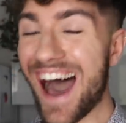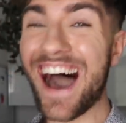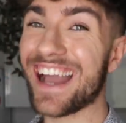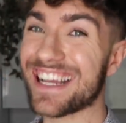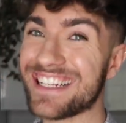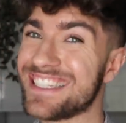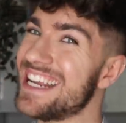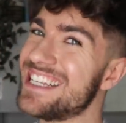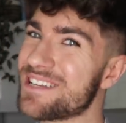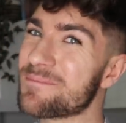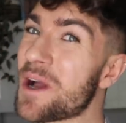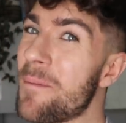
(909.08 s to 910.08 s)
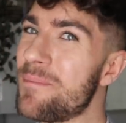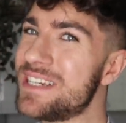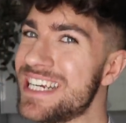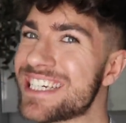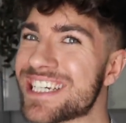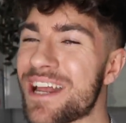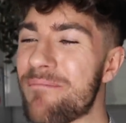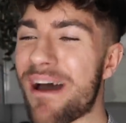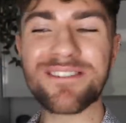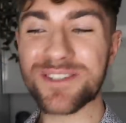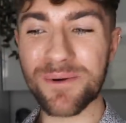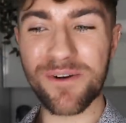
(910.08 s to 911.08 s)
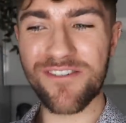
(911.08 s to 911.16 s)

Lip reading: I can sense some competition about to